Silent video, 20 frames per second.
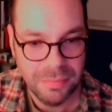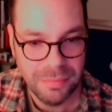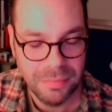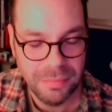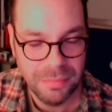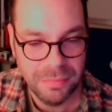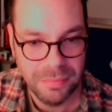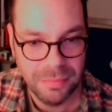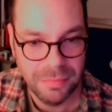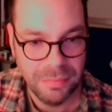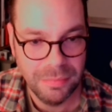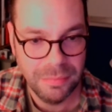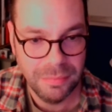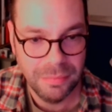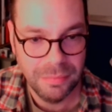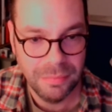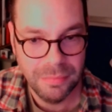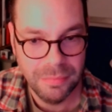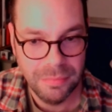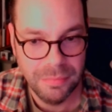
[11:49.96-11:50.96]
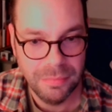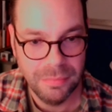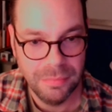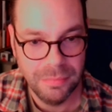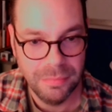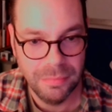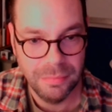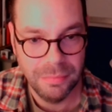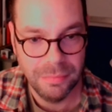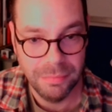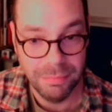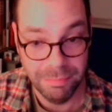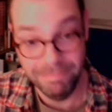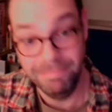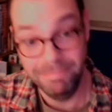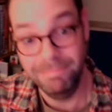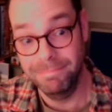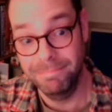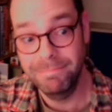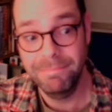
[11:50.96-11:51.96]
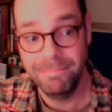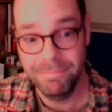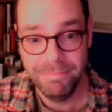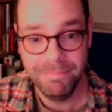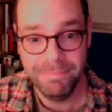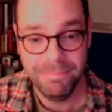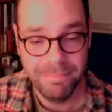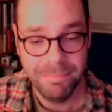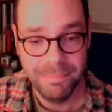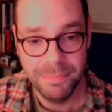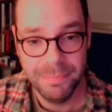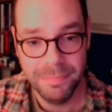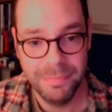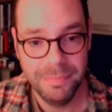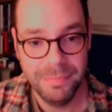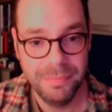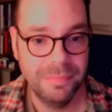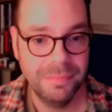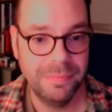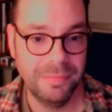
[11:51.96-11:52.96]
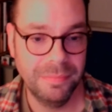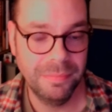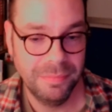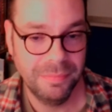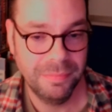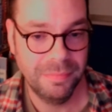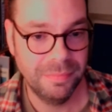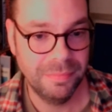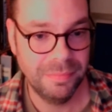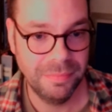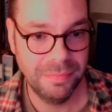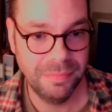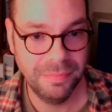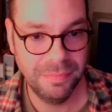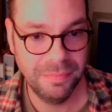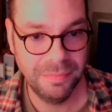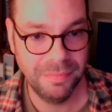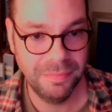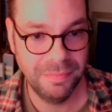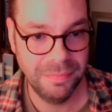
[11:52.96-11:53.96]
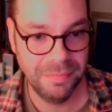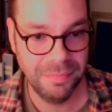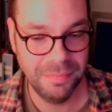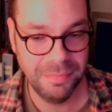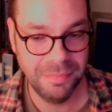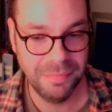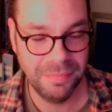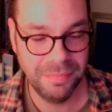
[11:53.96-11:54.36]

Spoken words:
[no speech]